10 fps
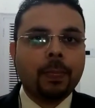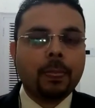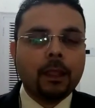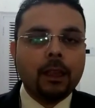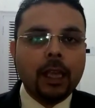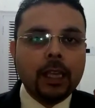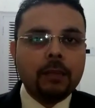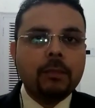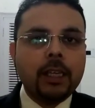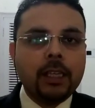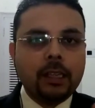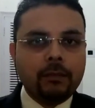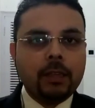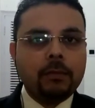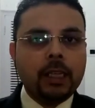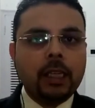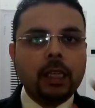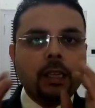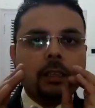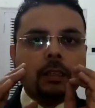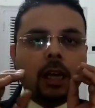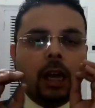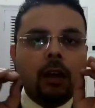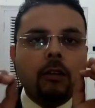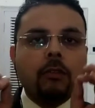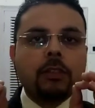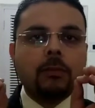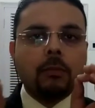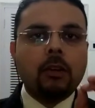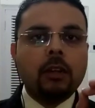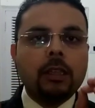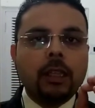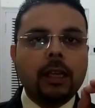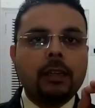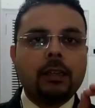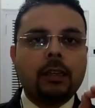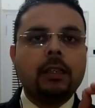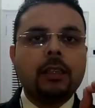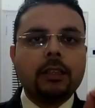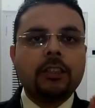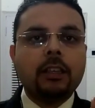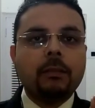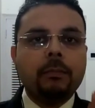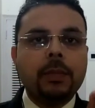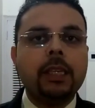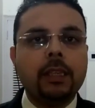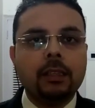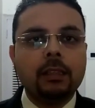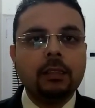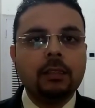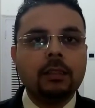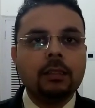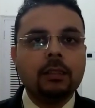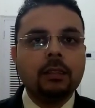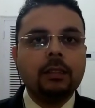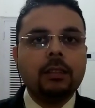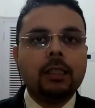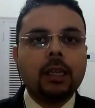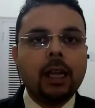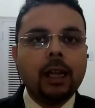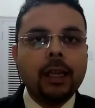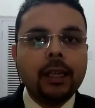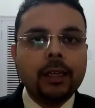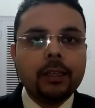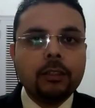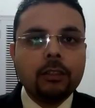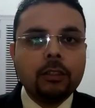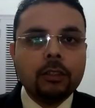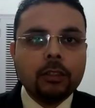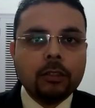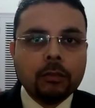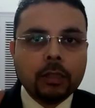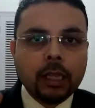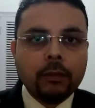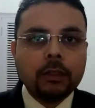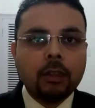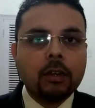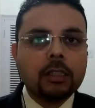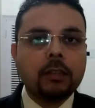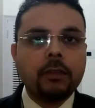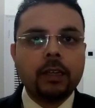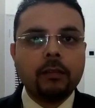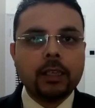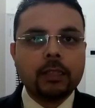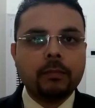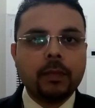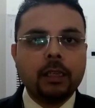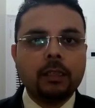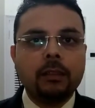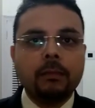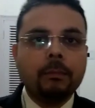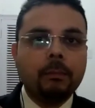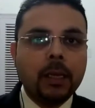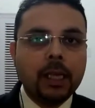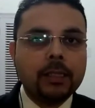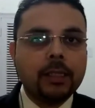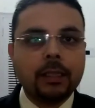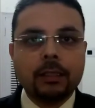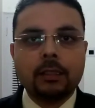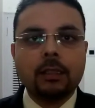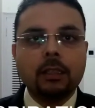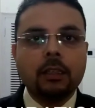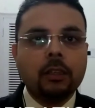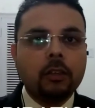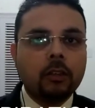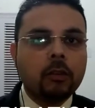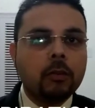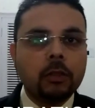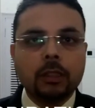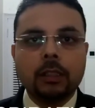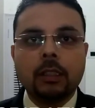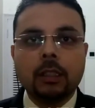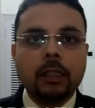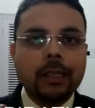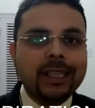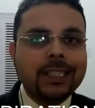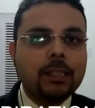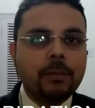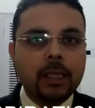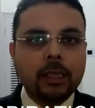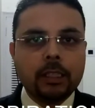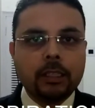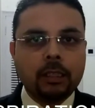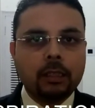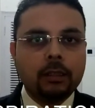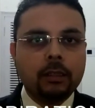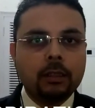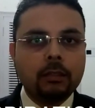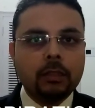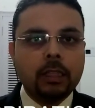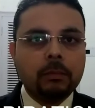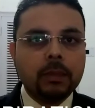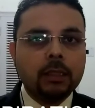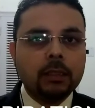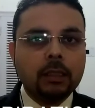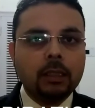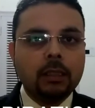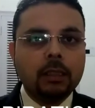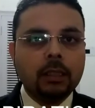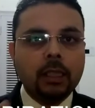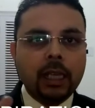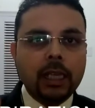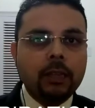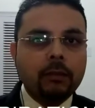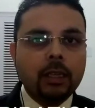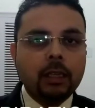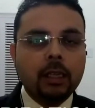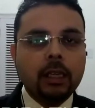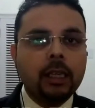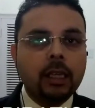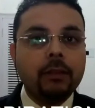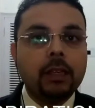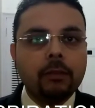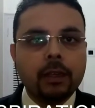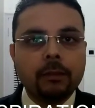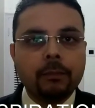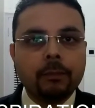Anybody and everybody, how small that transaction be, try to give thoughts of advancement, blessings, growth, inspiration to that person, anyone and everyone.